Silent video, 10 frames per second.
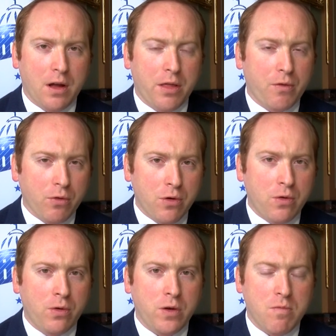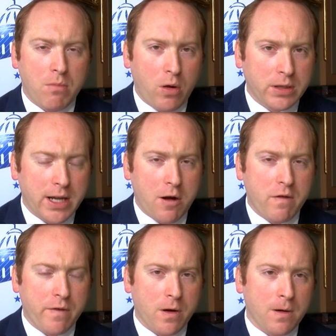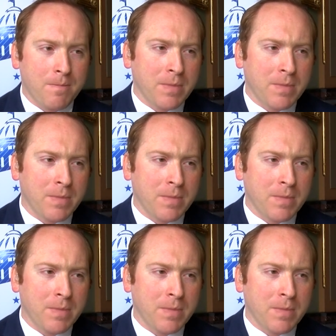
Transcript: through, you molded over.